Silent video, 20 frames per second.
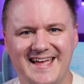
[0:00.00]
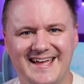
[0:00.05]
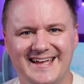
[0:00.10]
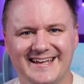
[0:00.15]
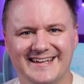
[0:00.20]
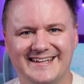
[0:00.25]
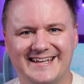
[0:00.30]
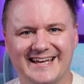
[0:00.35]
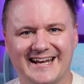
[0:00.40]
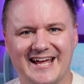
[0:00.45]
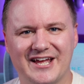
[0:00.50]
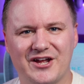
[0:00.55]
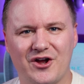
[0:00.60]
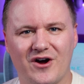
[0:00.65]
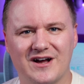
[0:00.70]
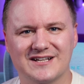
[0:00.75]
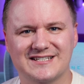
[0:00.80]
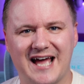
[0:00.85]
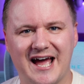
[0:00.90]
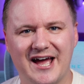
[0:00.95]
G'day guys,
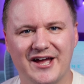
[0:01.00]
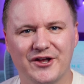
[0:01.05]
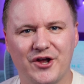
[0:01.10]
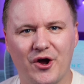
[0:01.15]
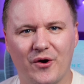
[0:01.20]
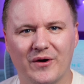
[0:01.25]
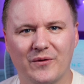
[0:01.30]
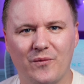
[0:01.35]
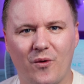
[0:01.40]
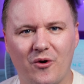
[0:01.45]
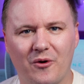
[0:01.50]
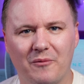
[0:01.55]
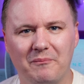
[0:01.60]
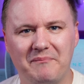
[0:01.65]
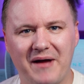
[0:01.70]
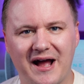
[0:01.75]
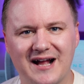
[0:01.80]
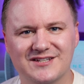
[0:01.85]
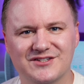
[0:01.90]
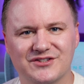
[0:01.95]
how you going? Welcome back
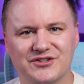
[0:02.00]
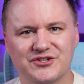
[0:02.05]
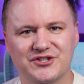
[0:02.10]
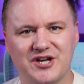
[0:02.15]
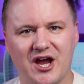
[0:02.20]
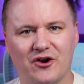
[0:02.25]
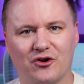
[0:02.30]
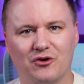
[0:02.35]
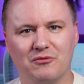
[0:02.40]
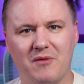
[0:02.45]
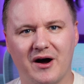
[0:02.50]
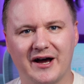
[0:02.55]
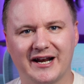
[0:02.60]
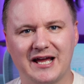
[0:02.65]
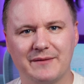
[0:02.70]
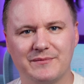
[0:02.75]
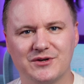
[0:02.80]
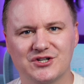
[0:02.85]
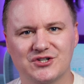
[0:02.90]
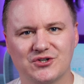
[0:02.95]
to the channel. My name
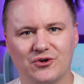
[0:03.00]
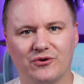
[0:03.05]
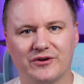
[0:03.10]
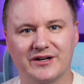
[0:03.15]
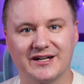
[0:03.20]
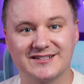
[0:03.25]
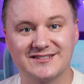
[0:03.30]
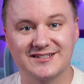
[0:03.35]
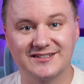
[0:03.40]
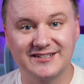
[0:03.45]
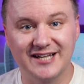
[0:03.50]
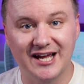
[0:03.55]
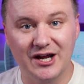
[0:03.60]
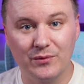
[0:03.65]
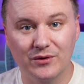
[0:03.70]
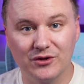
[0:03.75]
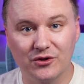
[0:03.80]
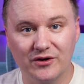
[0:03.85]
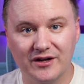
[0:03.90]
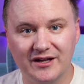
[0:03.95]
is Sean and today we're
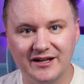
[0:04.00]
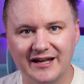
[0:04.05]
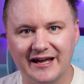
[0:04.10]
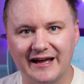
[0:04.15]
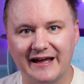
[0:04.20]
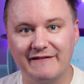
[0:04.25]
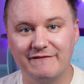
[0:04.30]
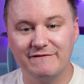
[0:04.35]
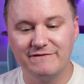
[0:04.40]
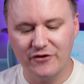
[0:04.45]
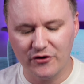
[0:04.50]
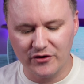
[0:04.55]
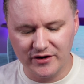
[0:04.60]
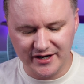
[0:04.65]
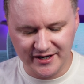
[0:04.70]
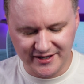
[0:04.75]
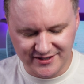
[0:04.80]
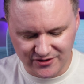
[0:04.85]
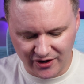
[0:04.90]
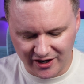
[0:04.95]
looking at a very
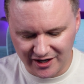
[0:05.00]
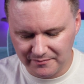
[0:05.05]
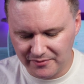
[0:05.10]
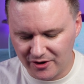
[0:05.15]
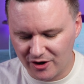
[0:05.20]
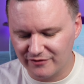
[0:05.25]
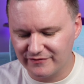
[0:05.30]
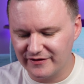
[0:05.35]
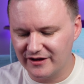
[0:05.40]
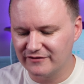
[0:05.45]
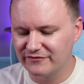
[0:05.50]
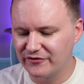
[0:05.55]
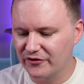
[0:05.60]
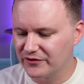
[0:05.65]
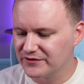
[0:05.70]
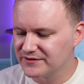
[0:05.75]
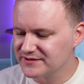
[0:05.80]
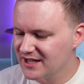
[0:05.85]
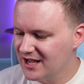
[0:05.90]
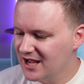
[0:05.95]
exciting pair of
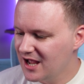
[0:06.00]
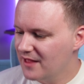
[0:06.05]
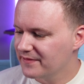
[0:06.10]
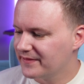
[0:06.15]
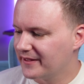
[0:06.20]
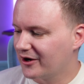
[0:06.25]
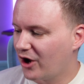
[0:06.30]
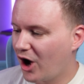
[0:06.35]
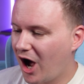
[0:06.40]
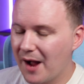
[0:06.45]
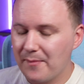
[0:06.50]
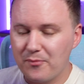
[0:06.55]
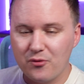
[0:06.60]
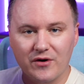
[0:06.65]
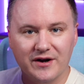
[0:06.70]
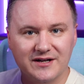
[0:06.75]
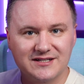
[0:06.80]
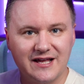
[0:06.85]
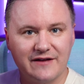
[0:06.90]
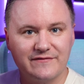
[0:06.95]
headphones that
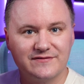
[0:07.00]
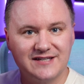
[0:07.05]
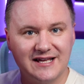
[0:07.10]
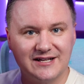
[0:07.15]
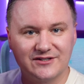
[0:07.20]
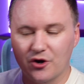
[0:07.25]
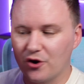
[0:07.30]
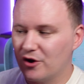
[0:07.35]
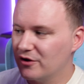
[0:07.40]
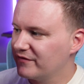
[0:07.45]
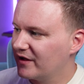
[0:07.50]
HyperX have sent over.